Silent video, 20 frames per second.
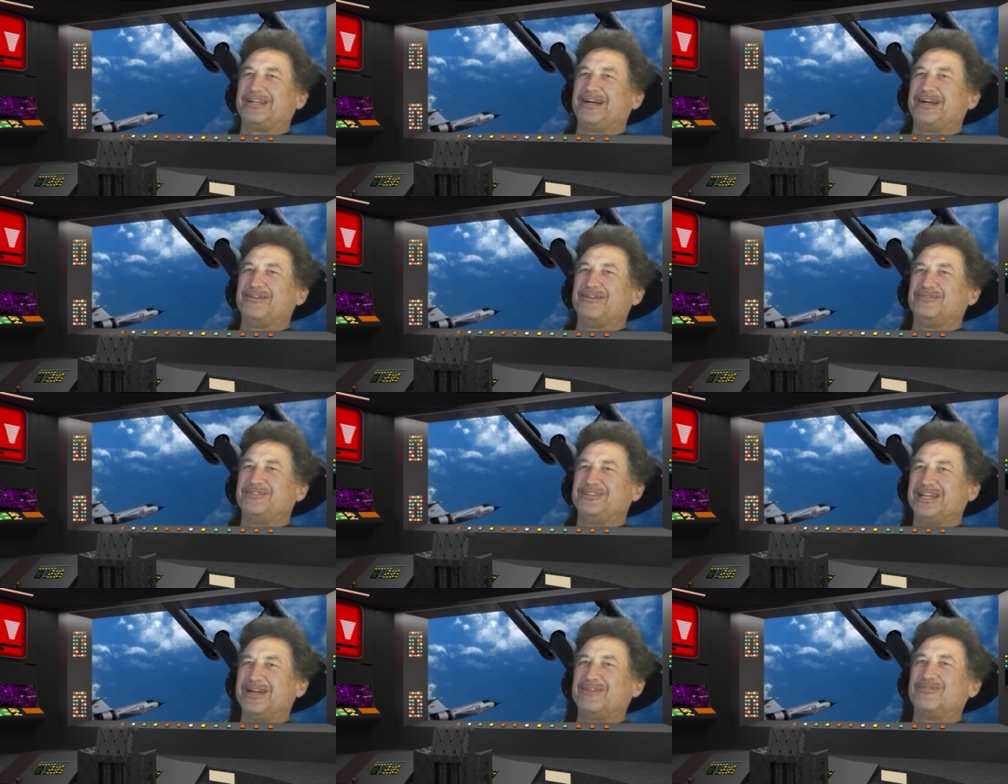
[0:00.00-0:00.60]
I've
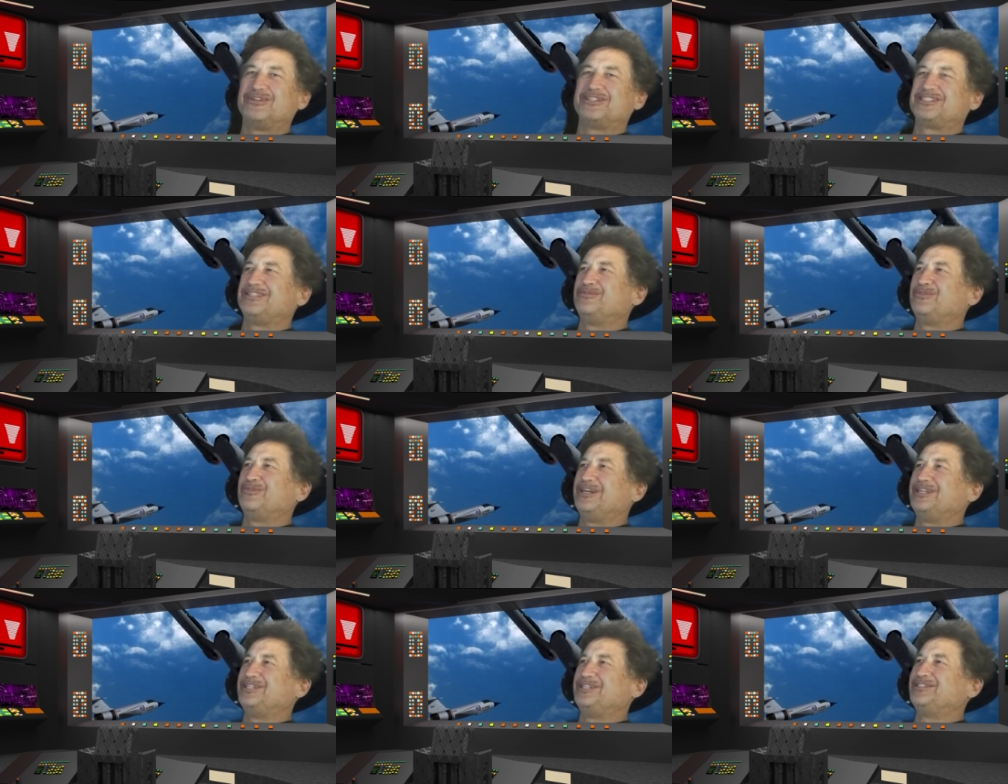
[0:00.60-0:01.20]
never seen
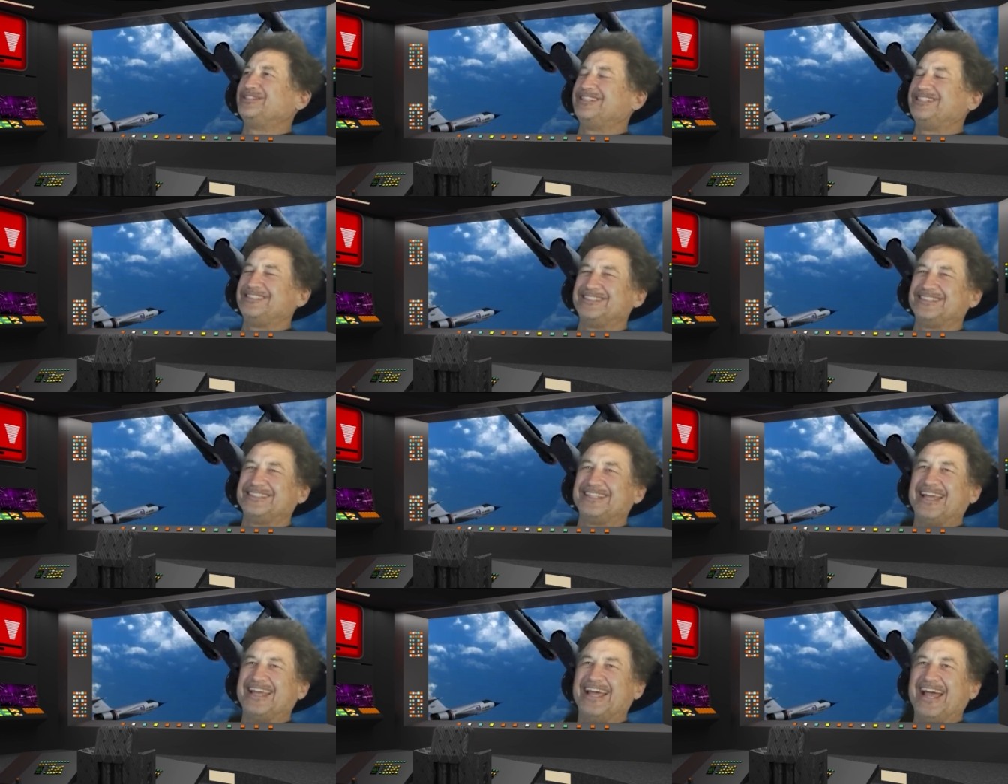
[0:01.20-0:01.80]
white shoelaces,
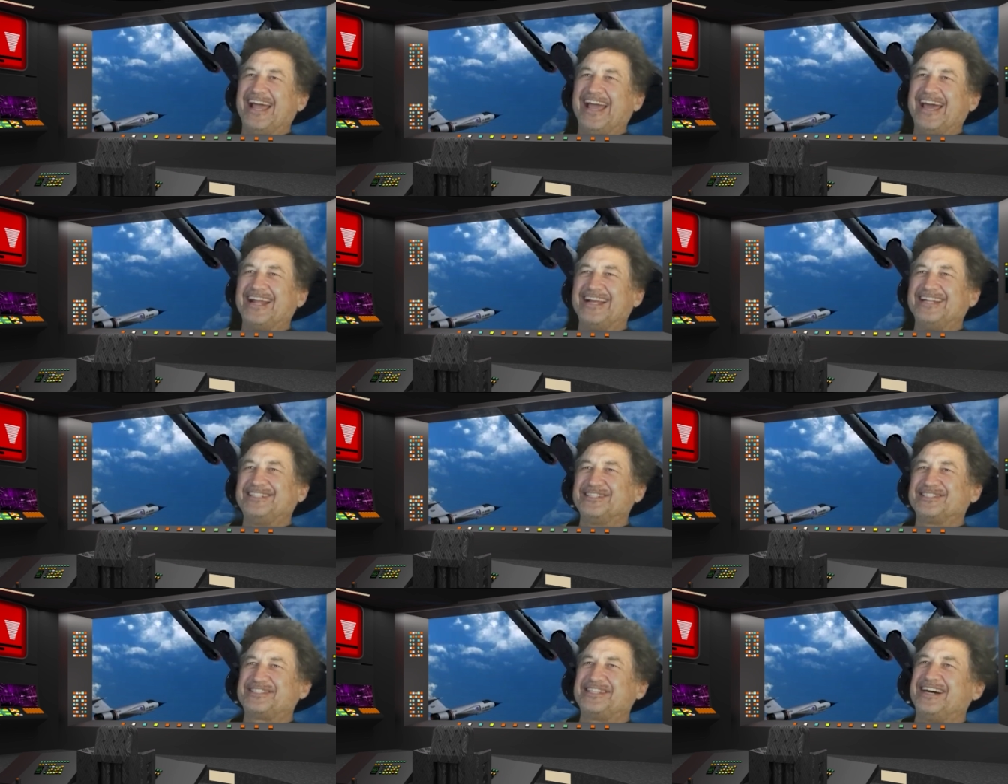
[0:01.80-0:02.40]
and I
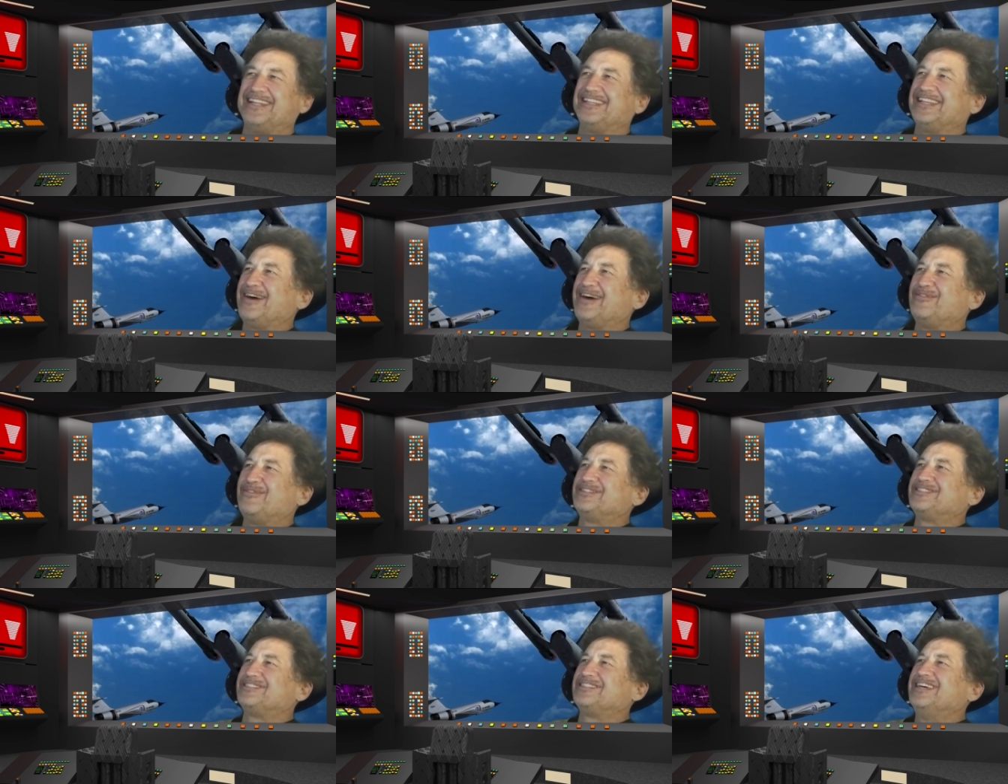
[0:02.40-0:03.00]
just thought that
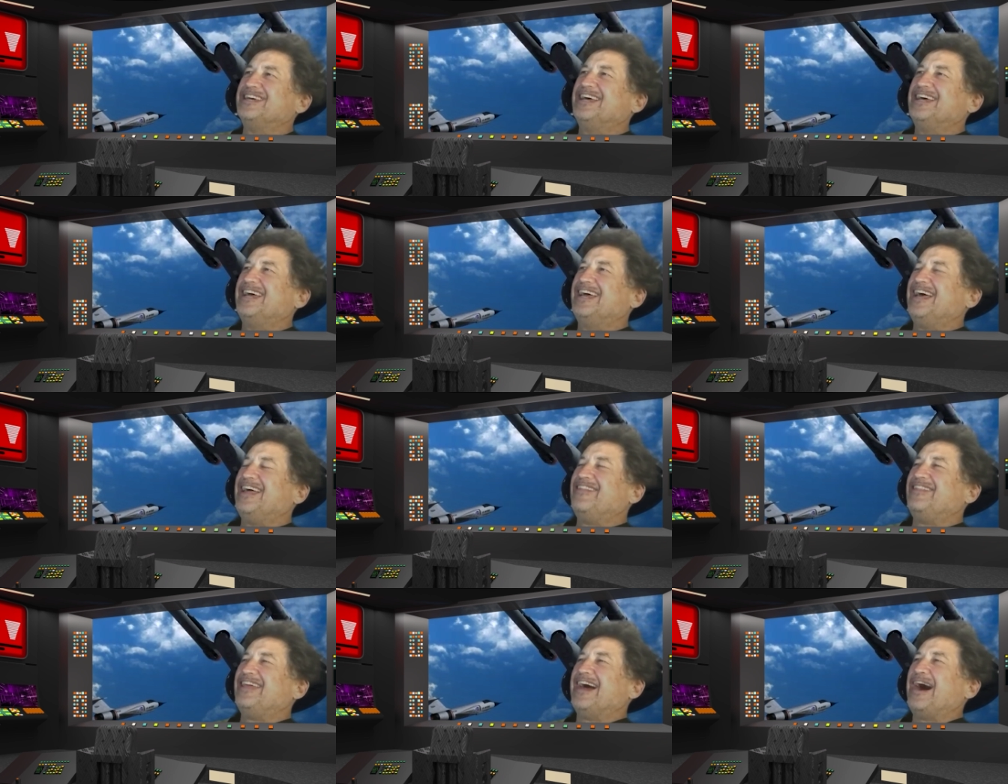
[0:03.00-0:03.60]
was
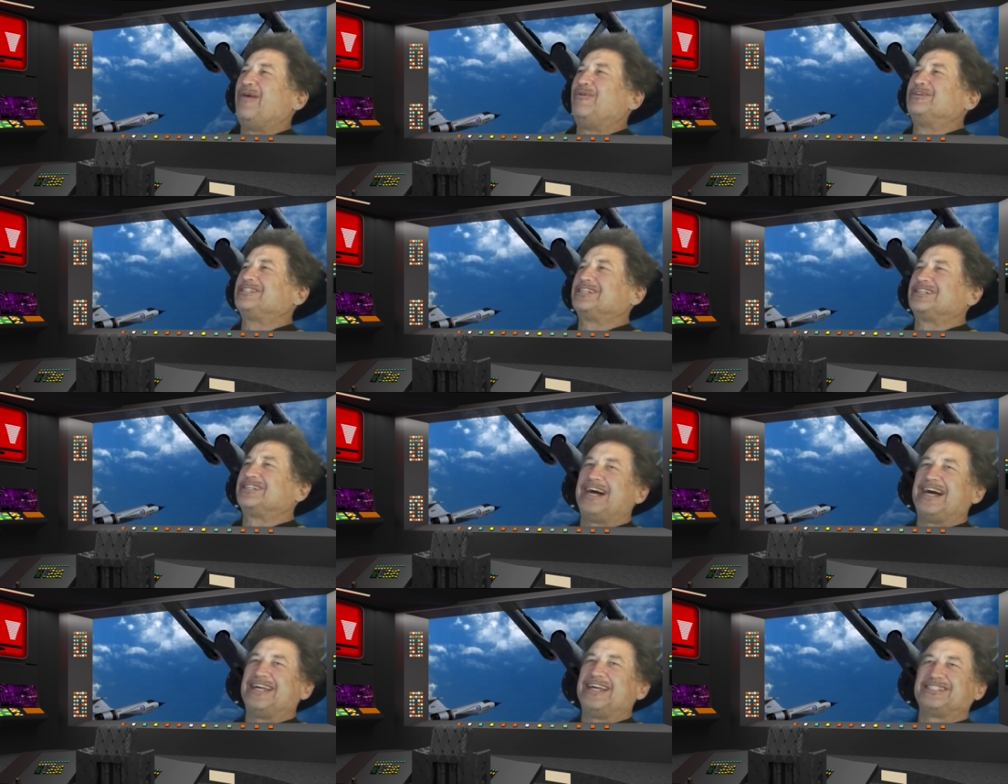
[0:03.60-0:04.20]
a
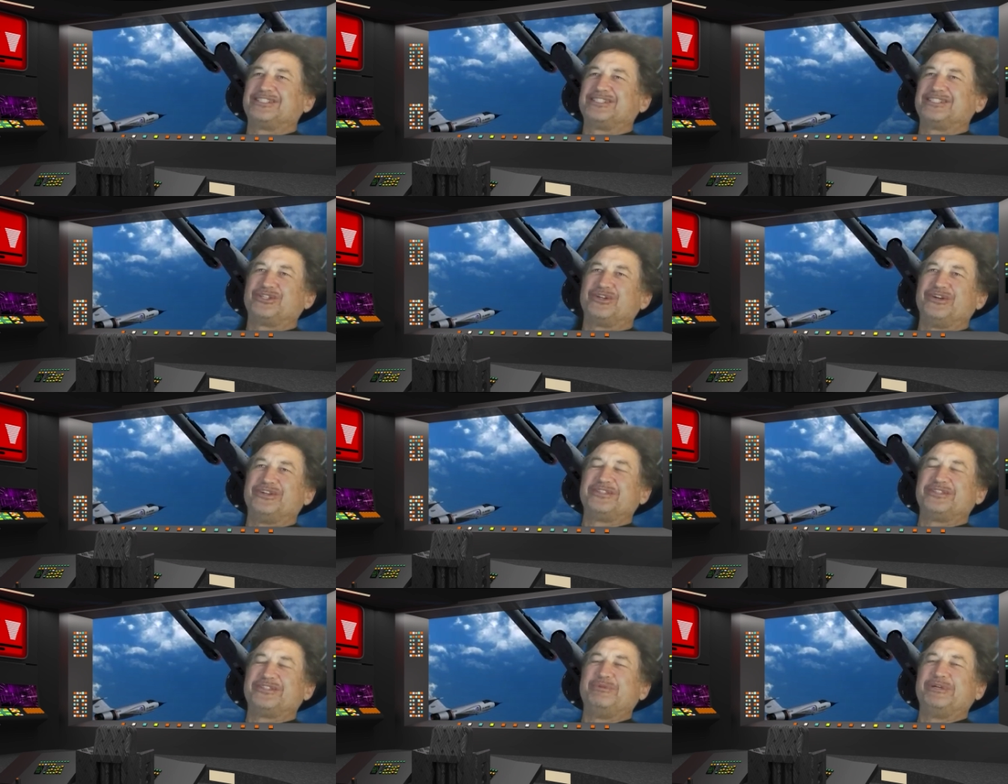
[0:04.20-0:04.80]
classic
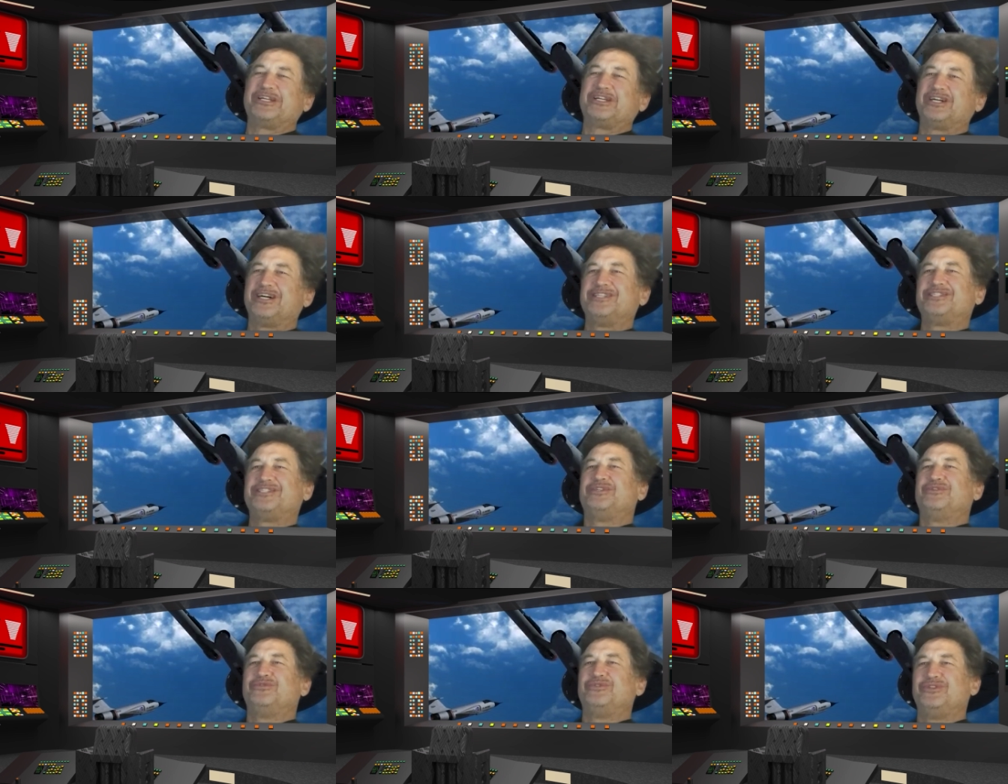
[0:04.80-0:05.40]
choice,
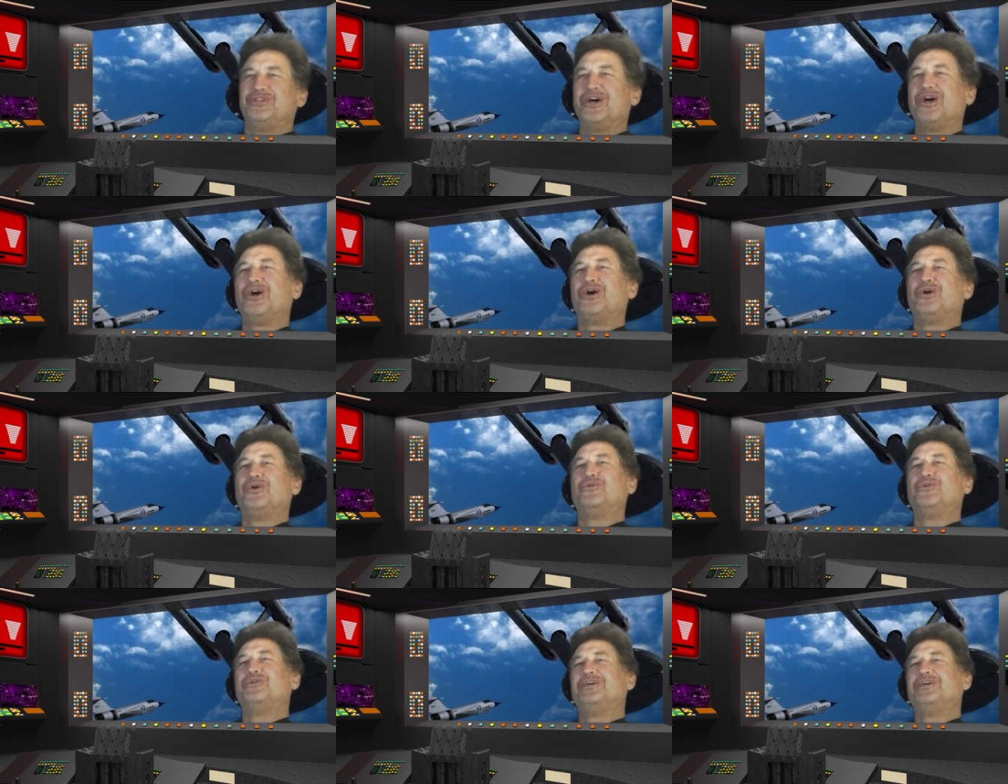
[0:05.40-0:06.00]
because you
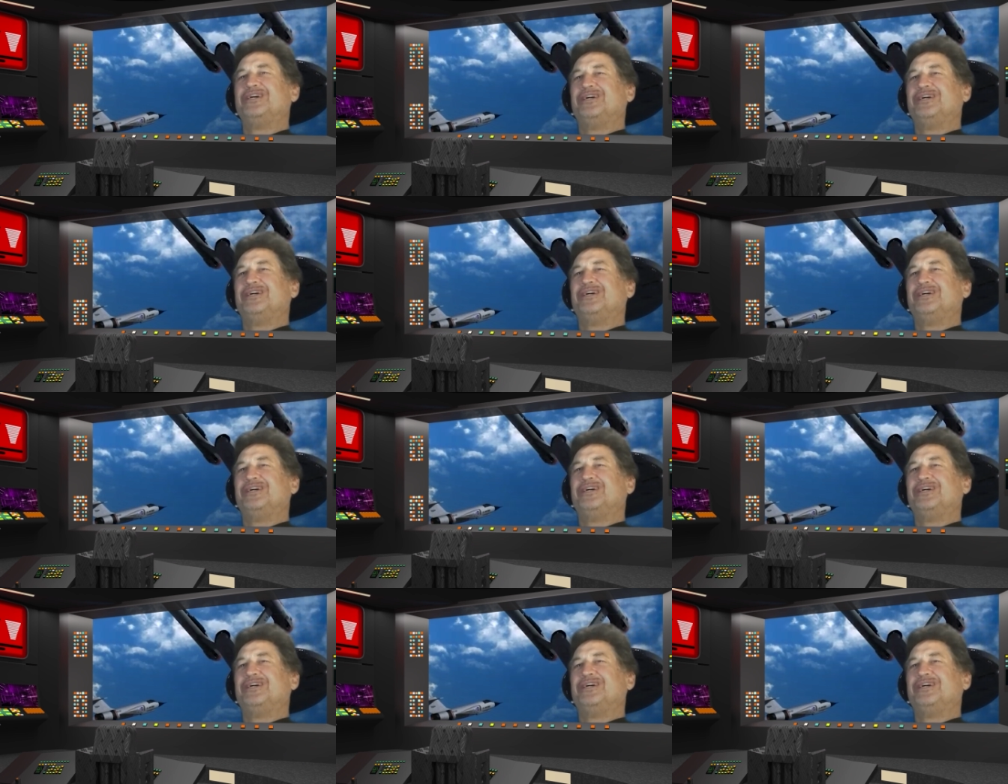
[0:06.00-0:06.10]
know